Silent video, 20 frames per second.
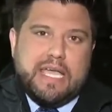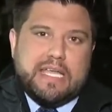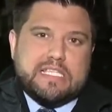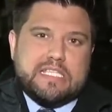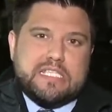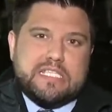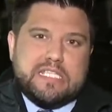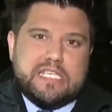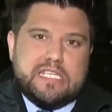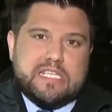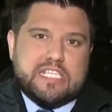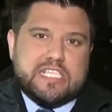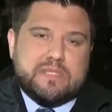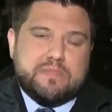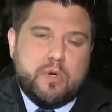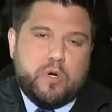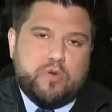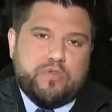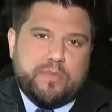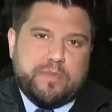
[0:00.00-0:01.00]
and see the
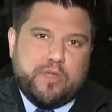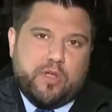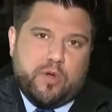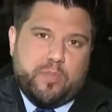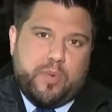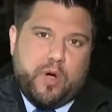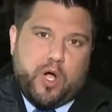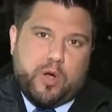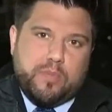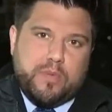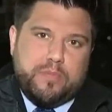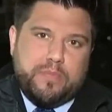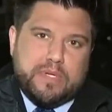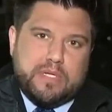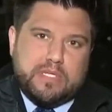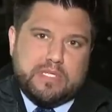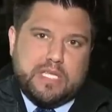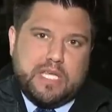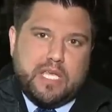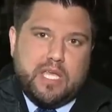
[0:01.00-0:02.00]
smoke from their apartment
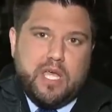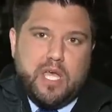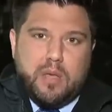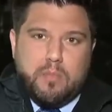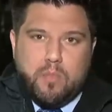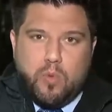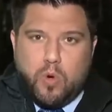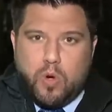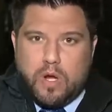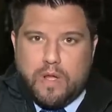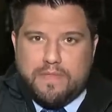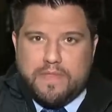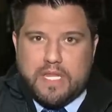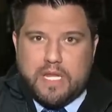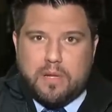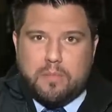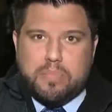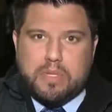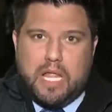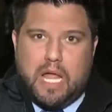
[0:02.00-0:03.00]
building more
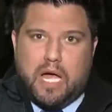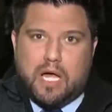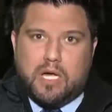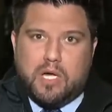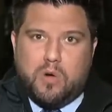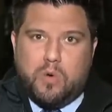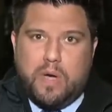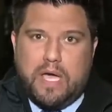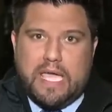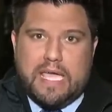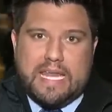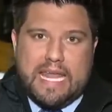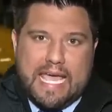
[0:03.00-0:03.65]
than a block away.